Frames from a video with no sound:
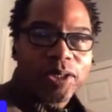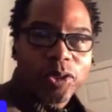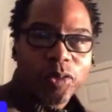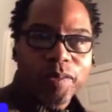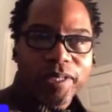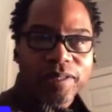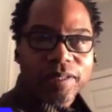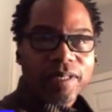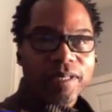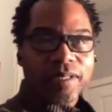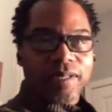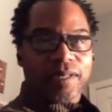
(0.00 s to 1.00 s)
too much
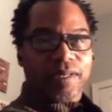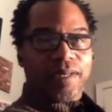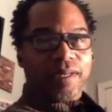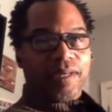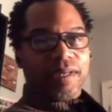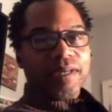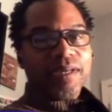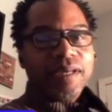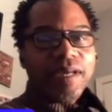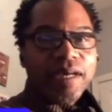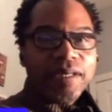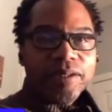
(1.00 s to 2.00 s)

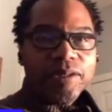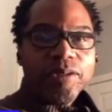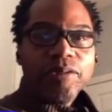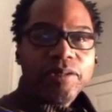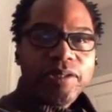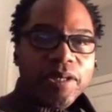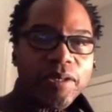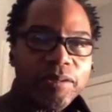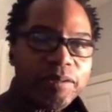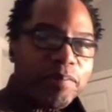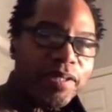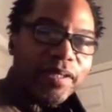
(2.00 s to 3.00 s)
news
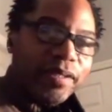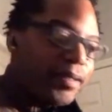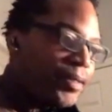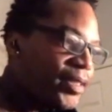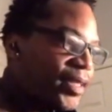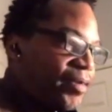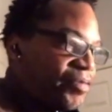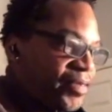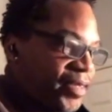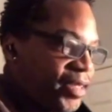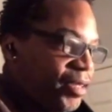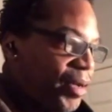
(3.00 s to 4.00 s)
shows, political stuff.
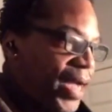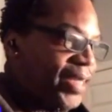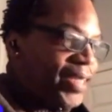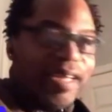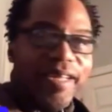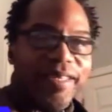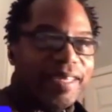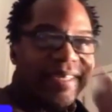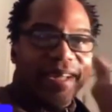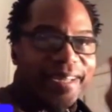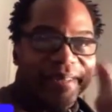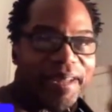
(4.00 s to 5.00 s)
So I kind of
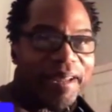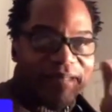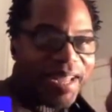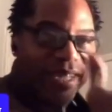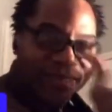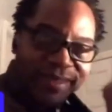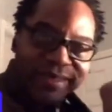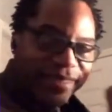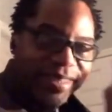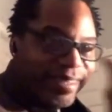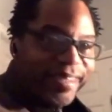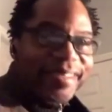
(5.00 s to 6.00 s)
I've gotten
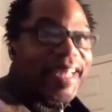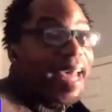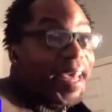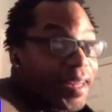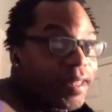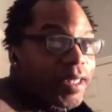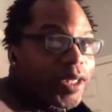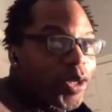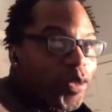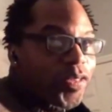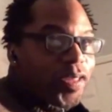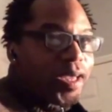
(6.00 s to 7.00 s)
into this
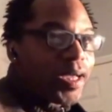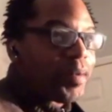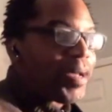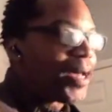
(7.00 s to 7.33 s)
analytical thing about